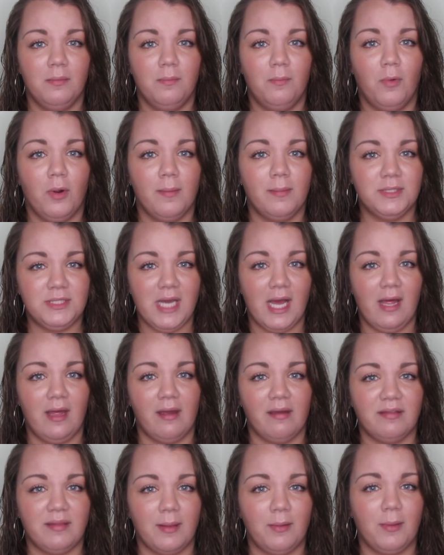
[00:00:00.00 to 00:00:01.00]
more
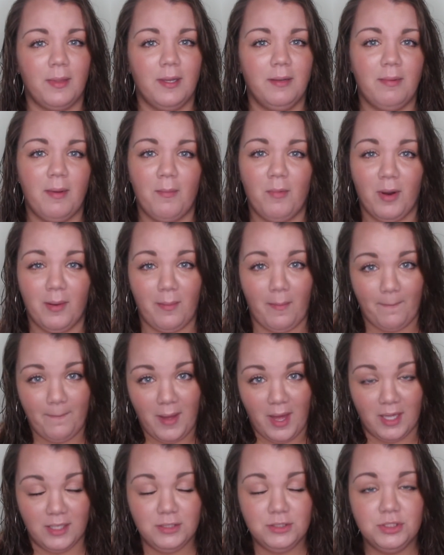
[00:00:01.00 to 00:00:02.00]
metallic, something with a little bit more
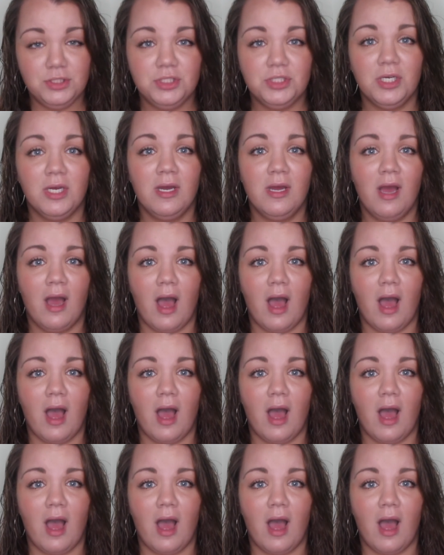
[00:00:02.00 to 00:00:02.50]
punch.